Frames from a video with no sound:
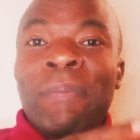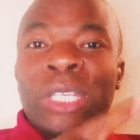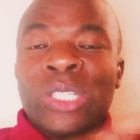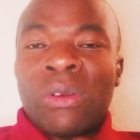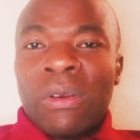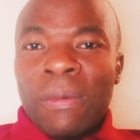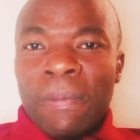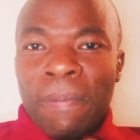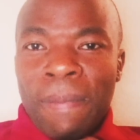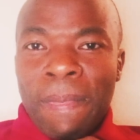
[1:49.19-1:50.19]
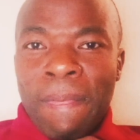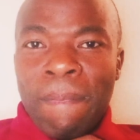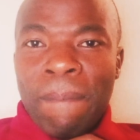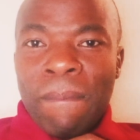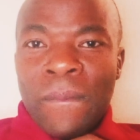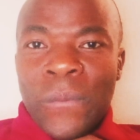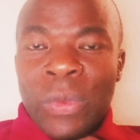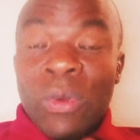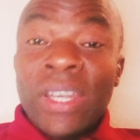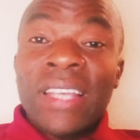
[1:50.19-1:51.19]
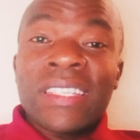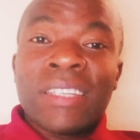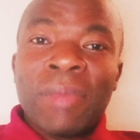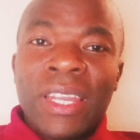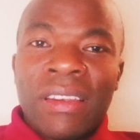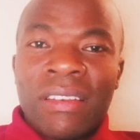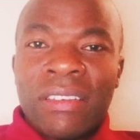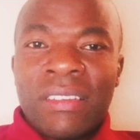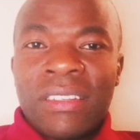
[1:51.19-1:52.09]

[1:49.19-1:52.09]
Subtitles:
pistol. What does it mean?